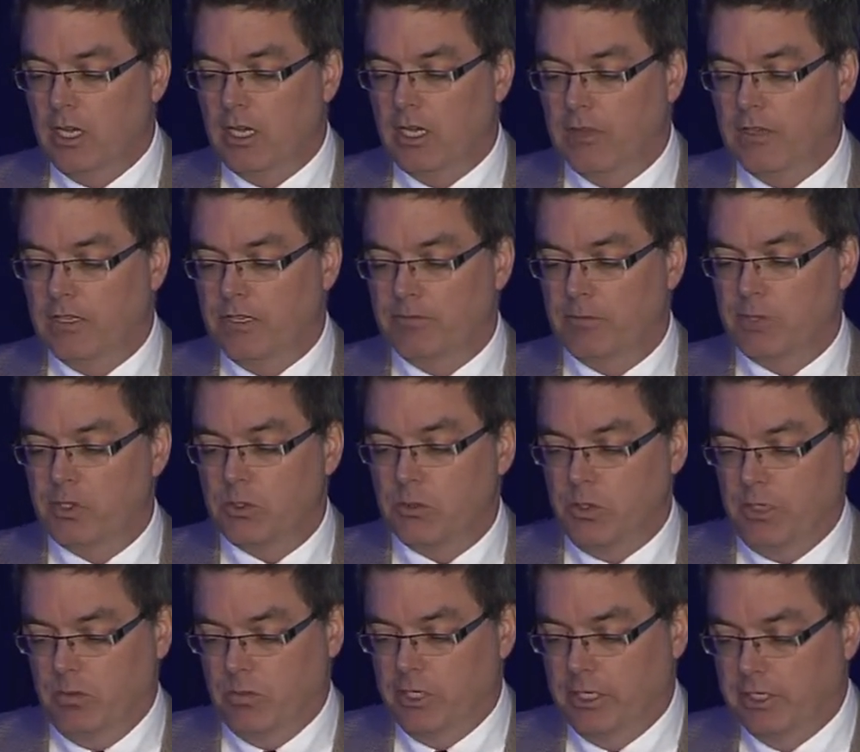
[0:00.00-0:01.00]
the difference
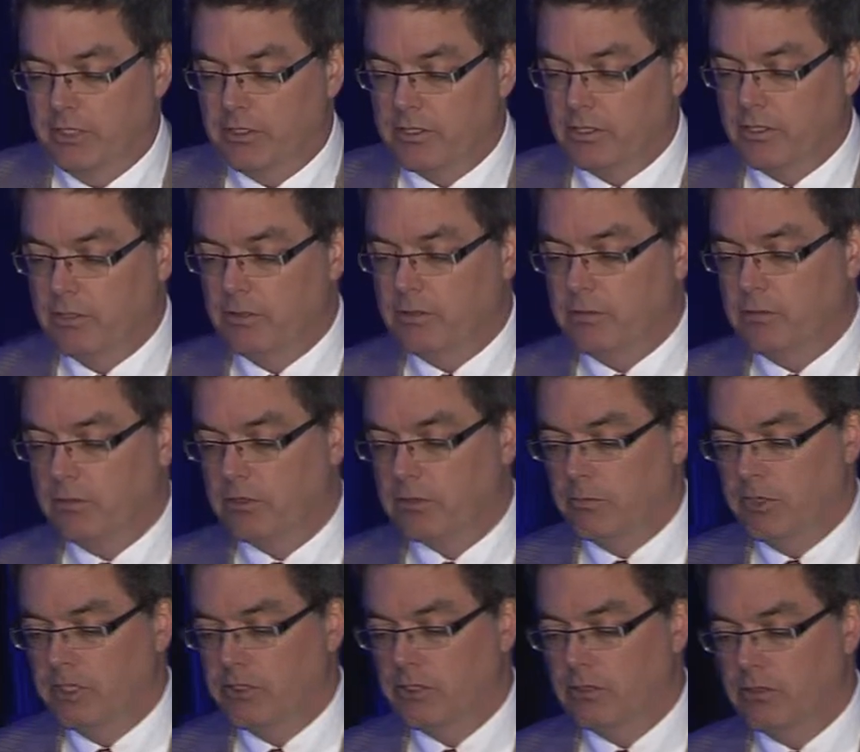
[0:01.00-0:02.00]
between 1- and
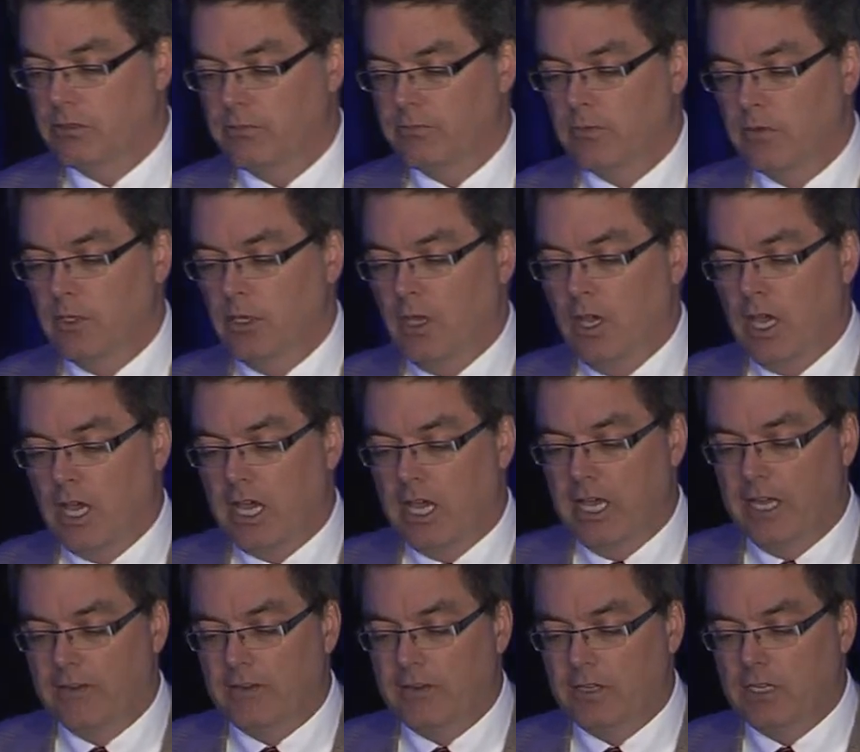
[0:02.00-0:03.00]
2-dimensional,
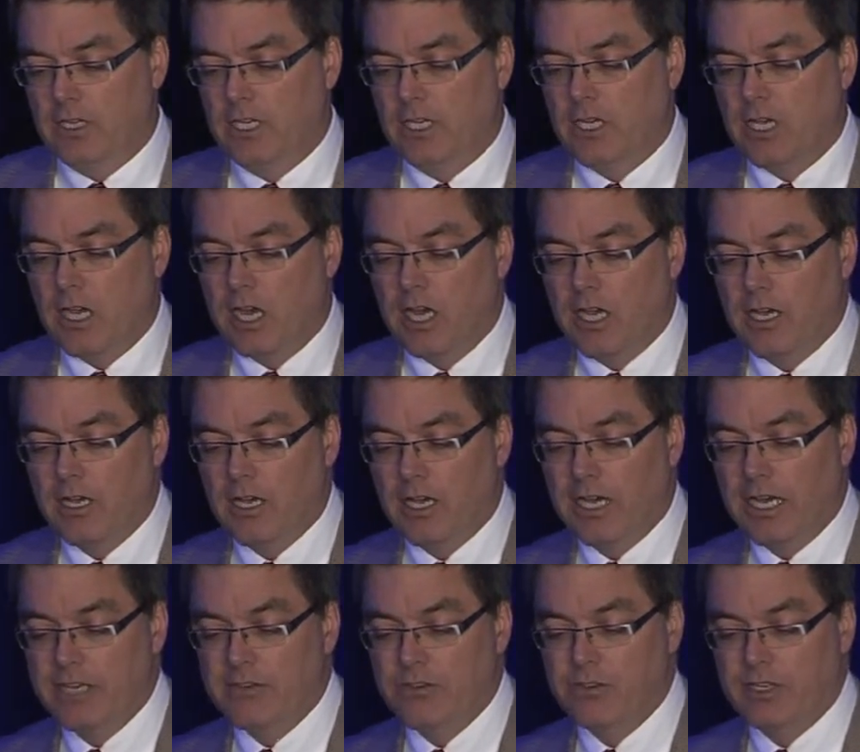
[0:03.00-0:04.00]
and the
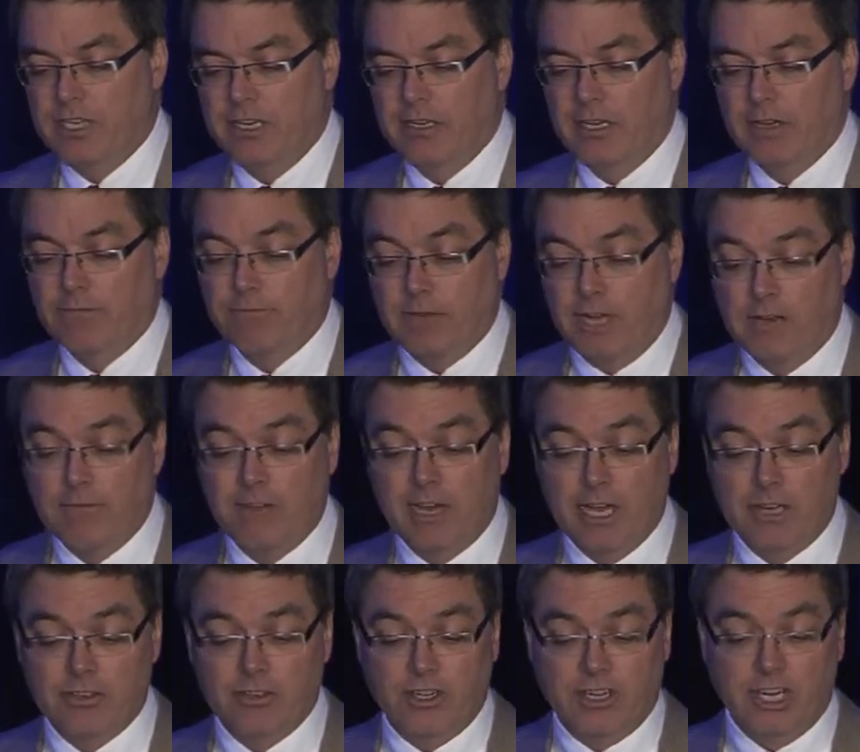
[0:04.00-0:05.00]

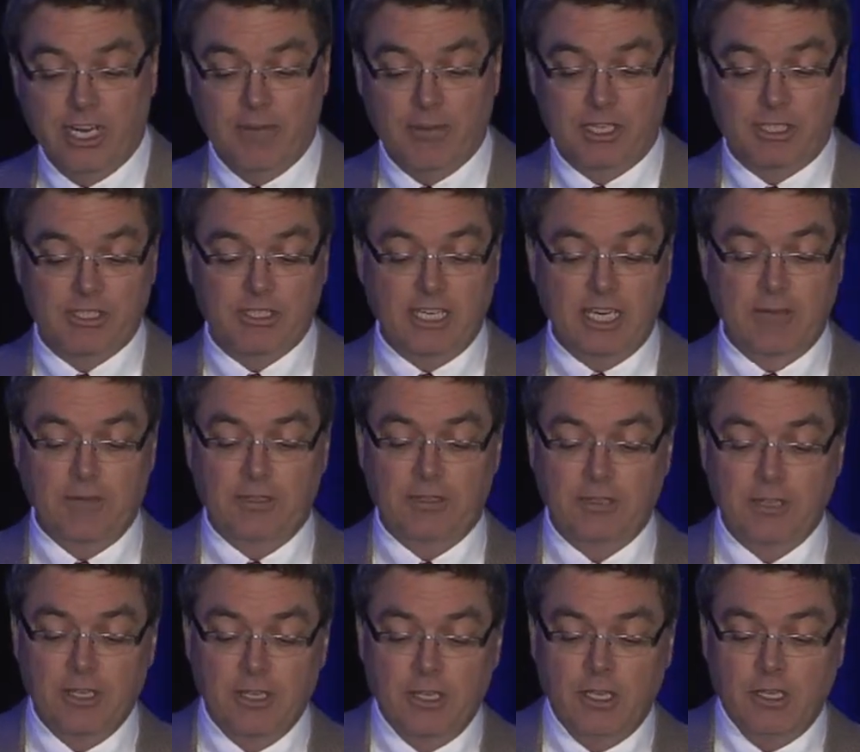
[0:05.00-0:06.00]
hydrodynamic sediment
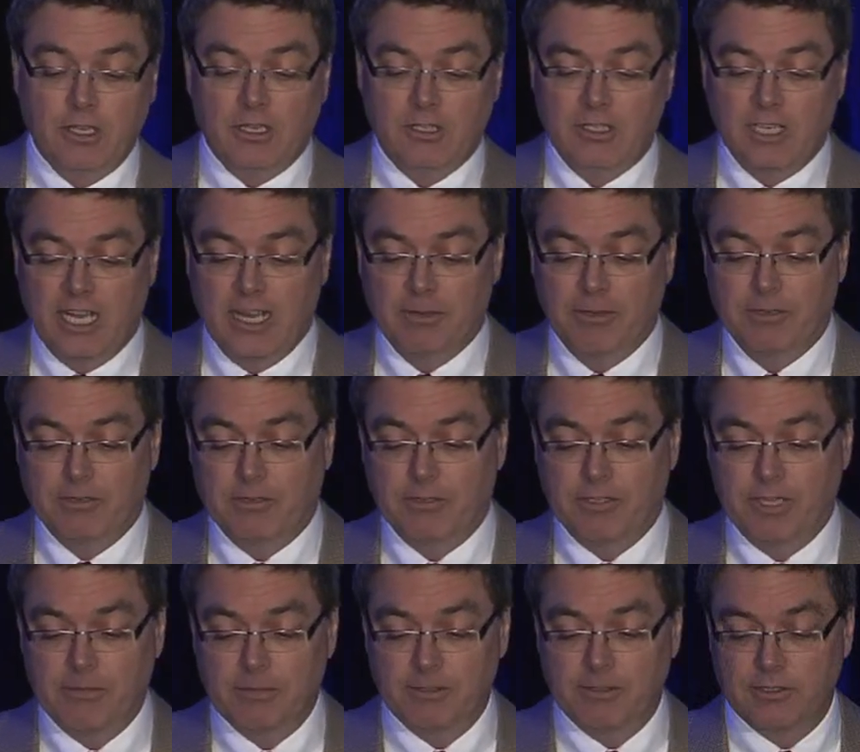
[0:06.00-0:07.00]
contaminant
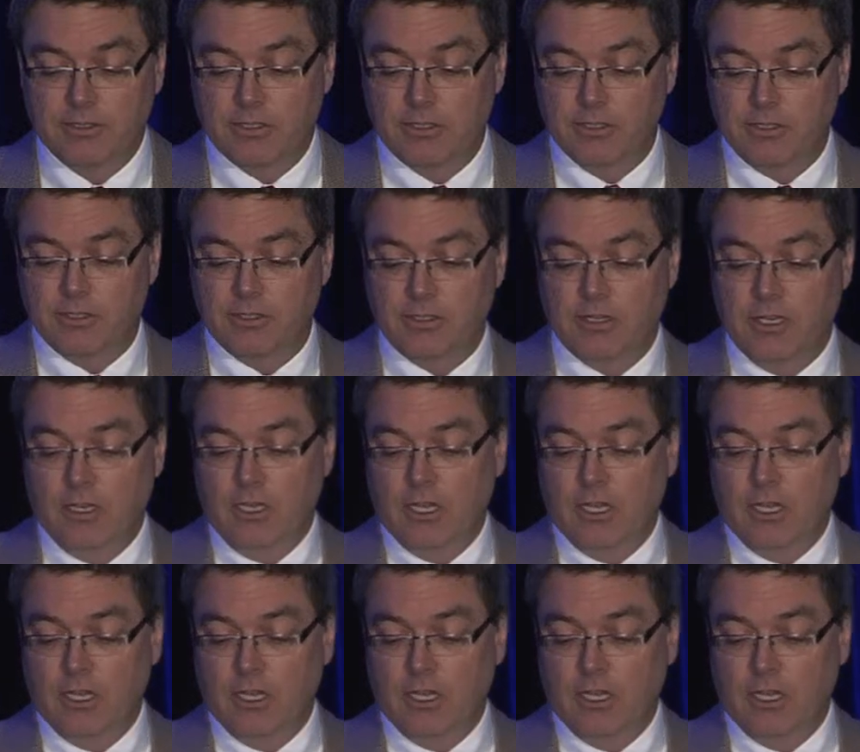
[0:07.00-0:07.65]
substances,